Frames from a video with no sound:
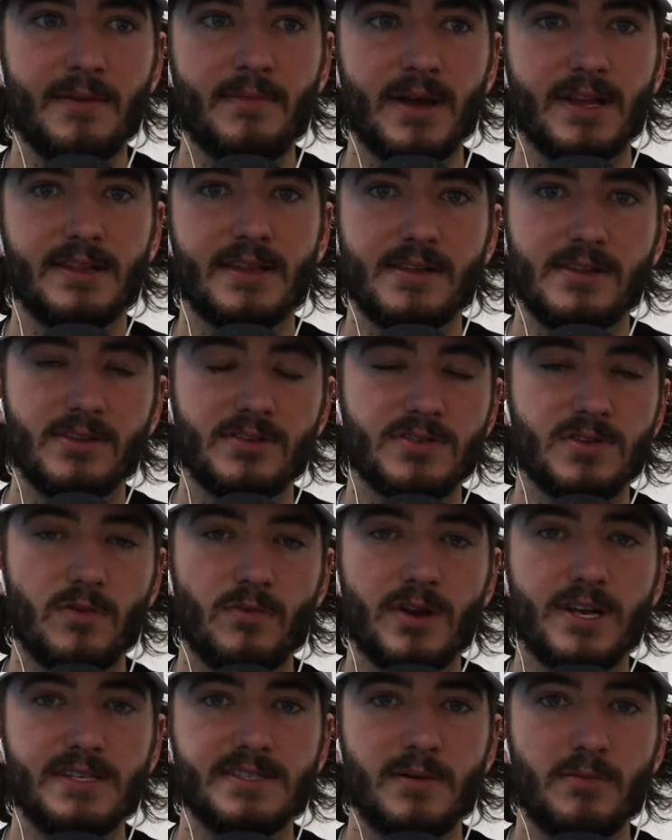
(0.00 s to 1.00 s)
I think there's a
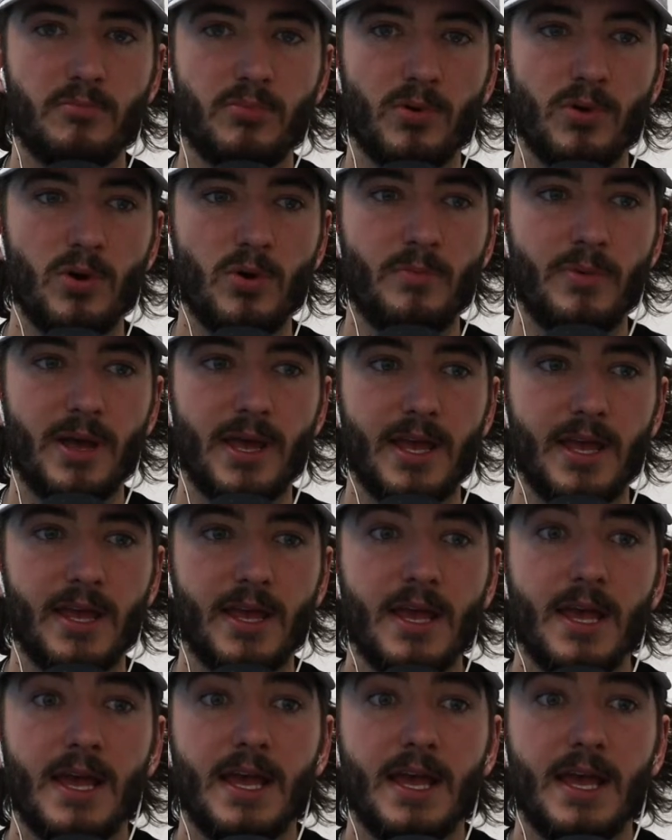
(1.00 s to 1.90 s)
reason Berube